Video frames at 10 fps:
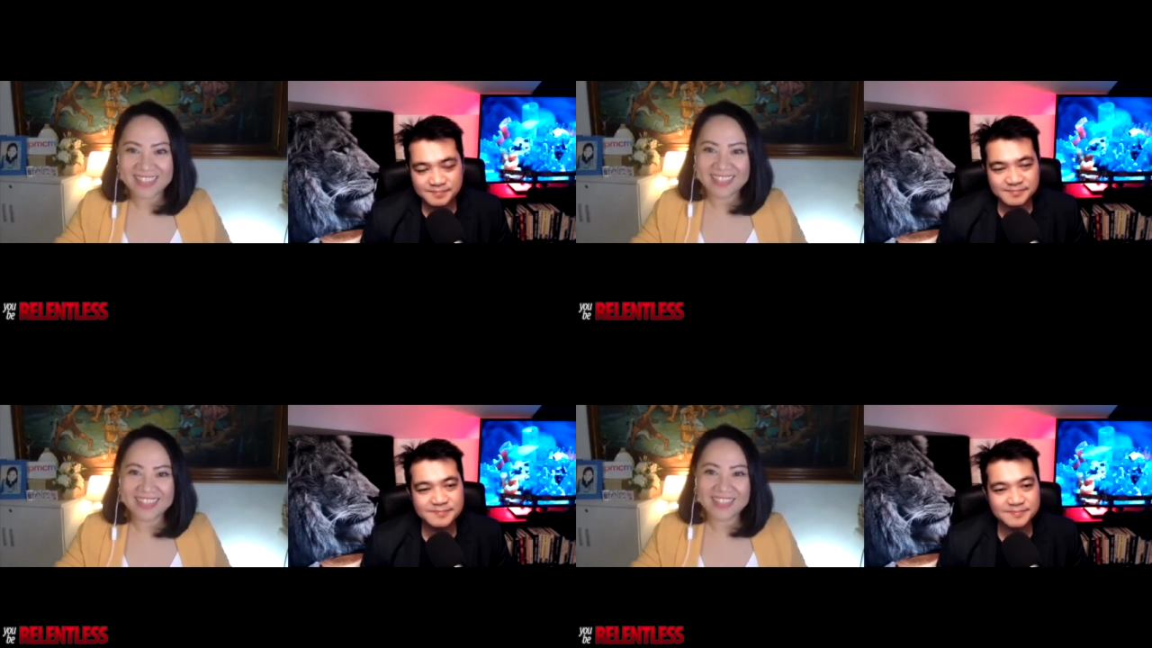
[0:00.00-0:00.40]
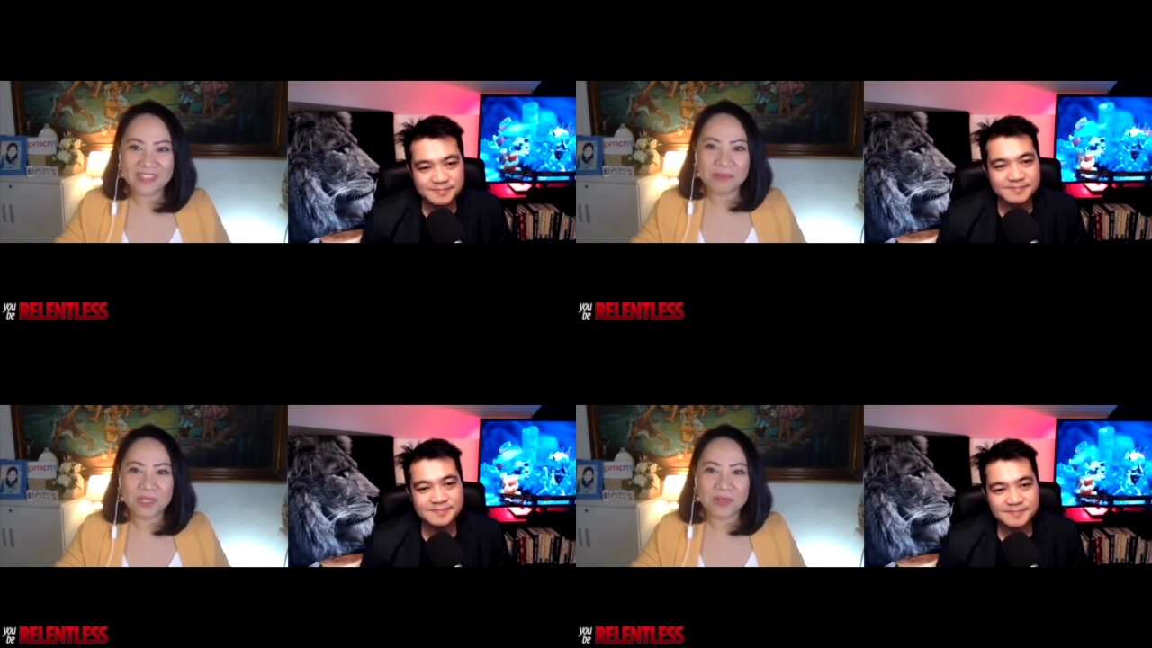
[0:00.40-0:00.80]
Speaker 1: than to be
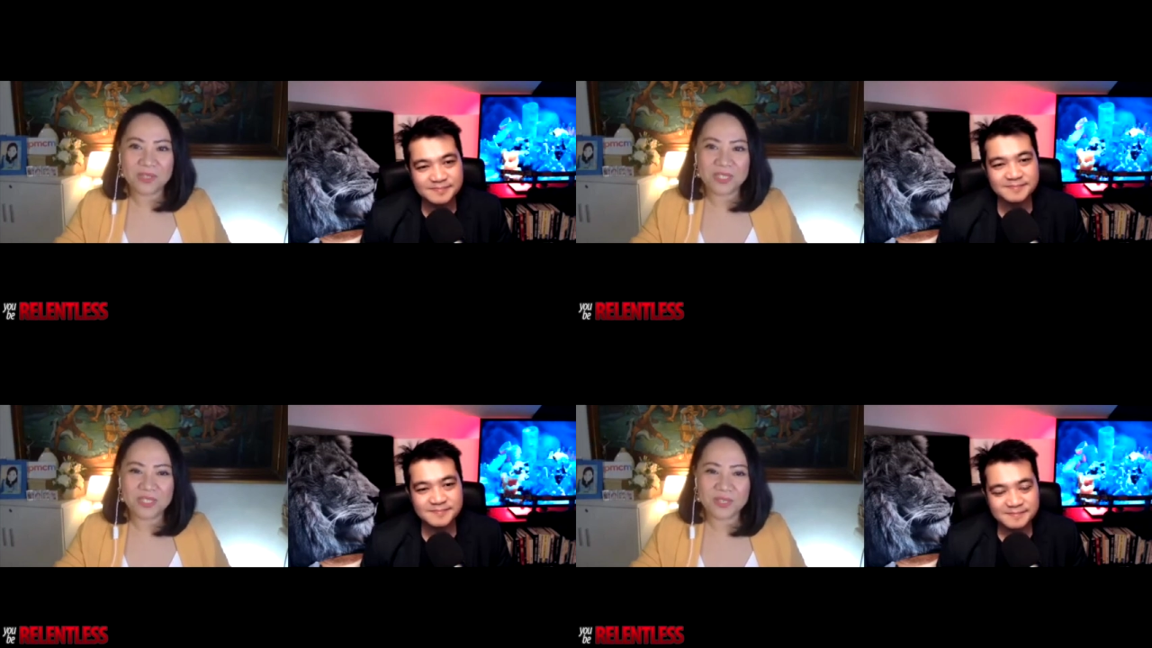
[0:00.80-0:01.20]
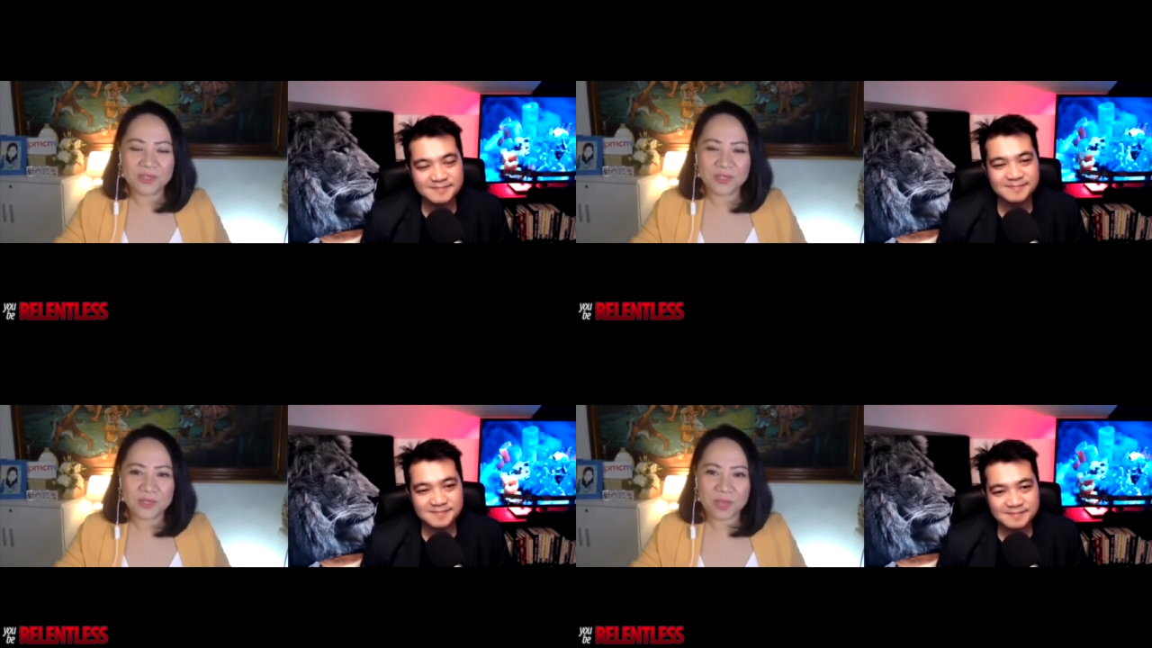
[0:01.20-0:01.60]
good. So
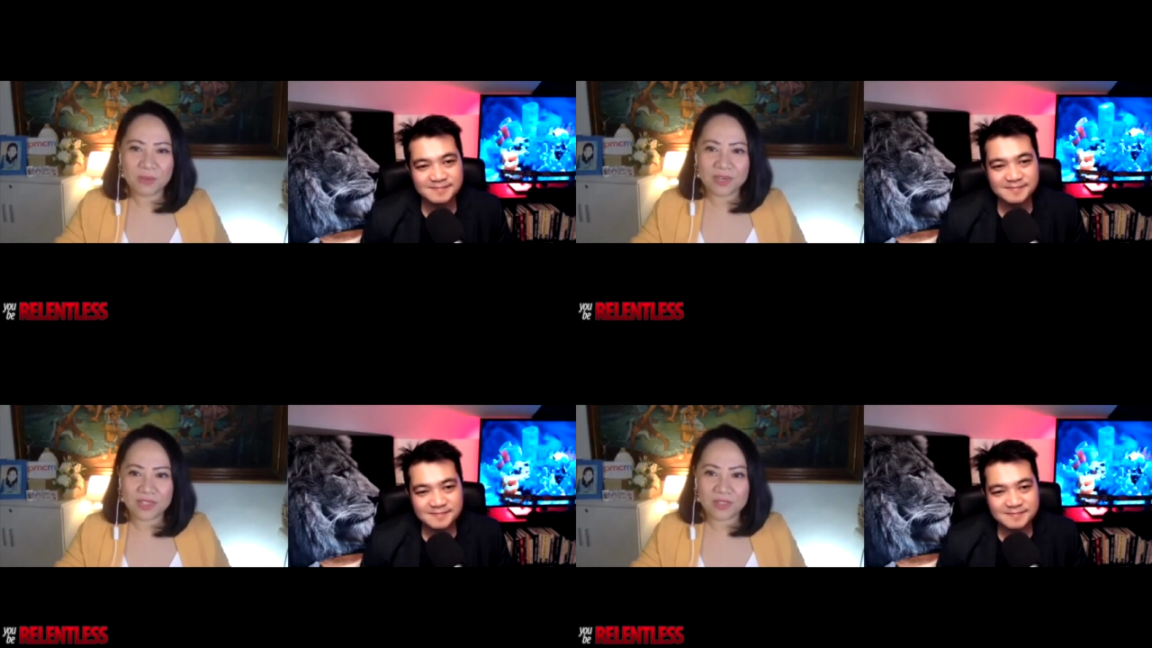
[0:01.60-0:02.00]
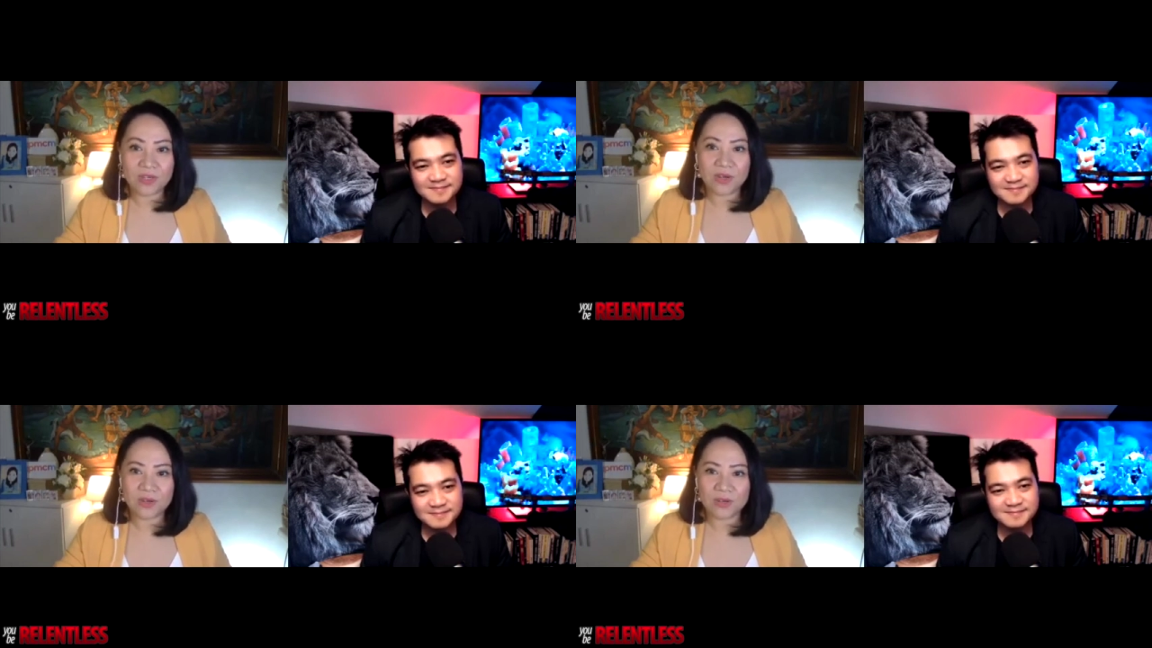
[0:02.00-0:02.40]
I would like to
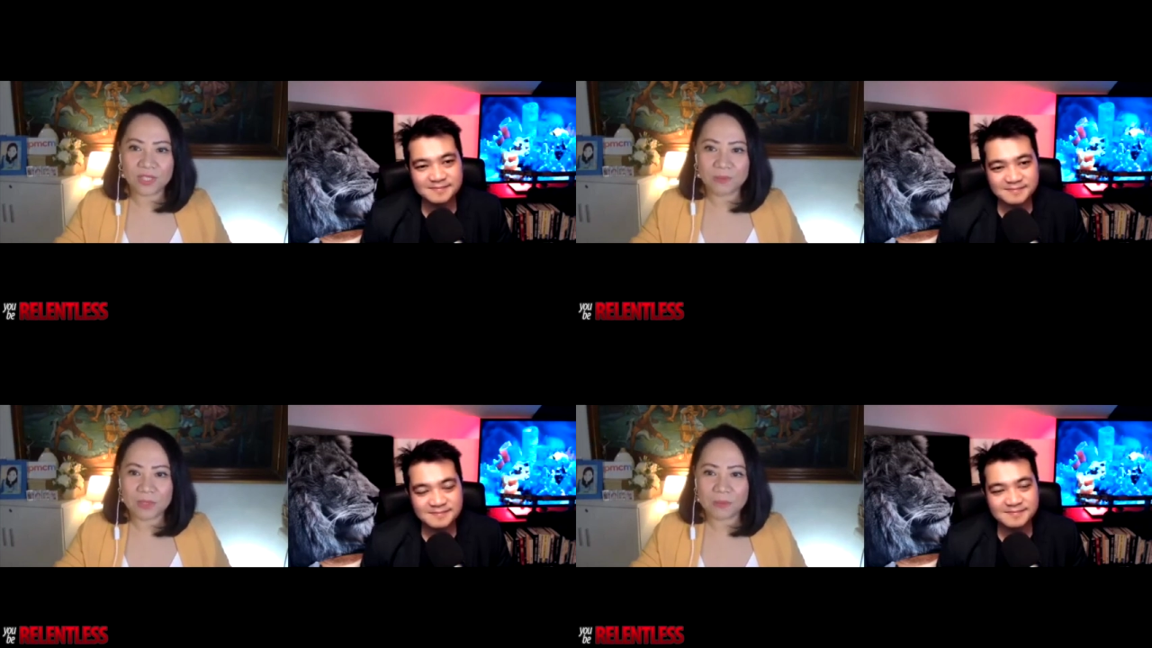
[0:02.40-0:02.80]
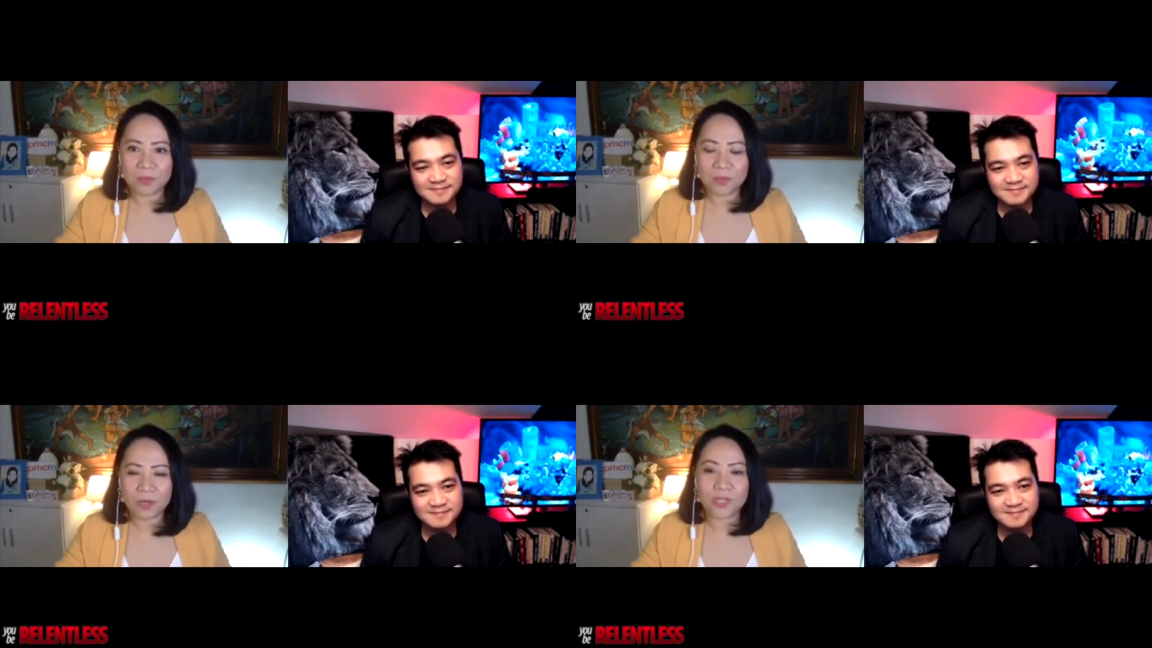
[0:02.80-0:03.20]
encourage people who
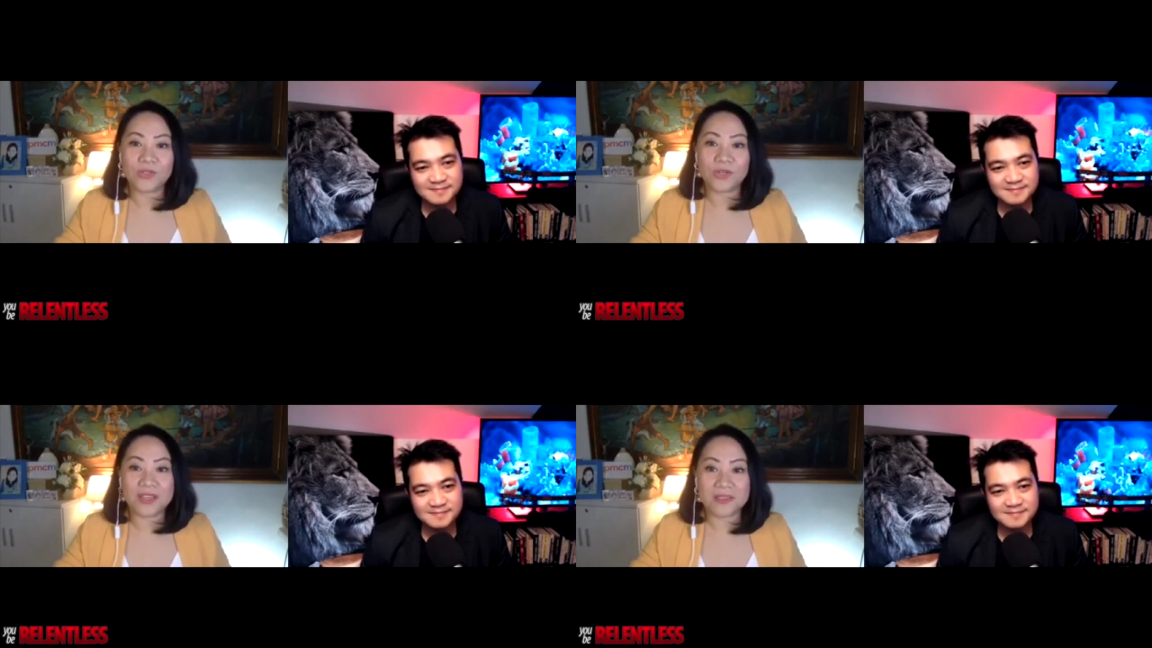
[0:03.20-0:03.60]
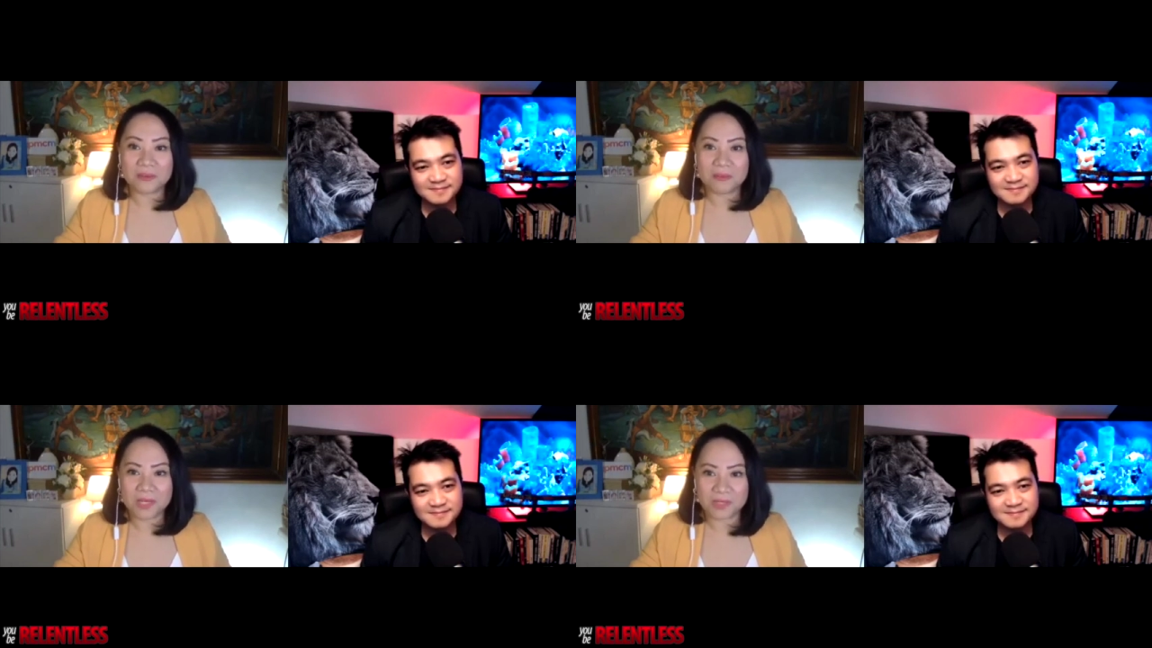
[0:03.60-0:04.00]
are trying their
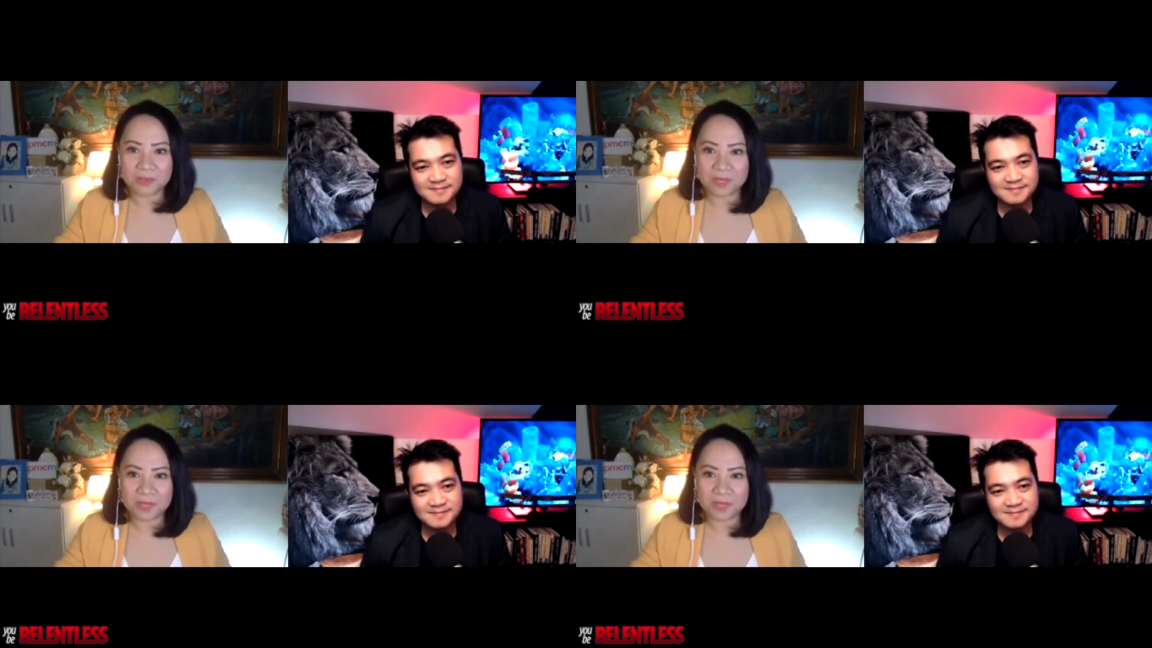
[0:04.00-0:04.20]
best to be